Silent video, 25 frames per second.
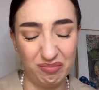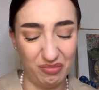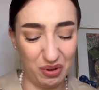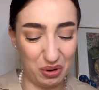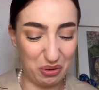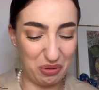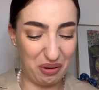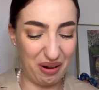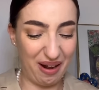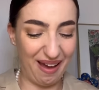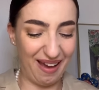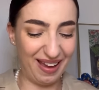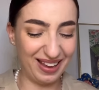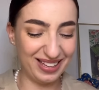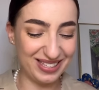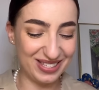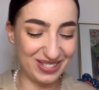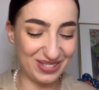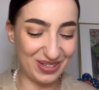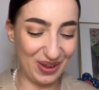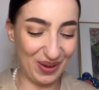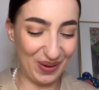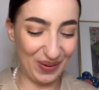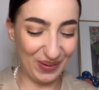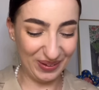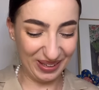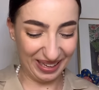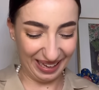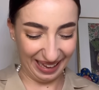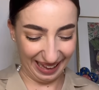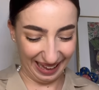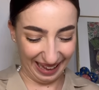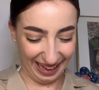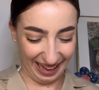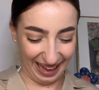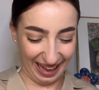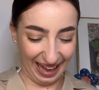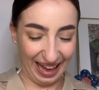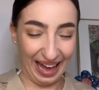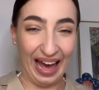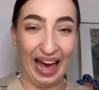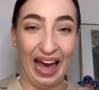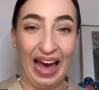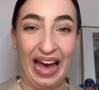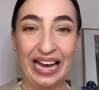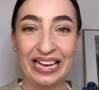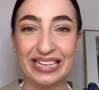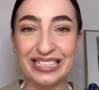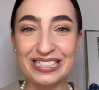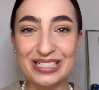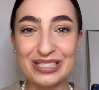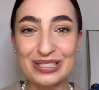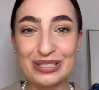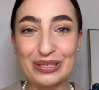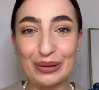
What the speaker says: All right, so just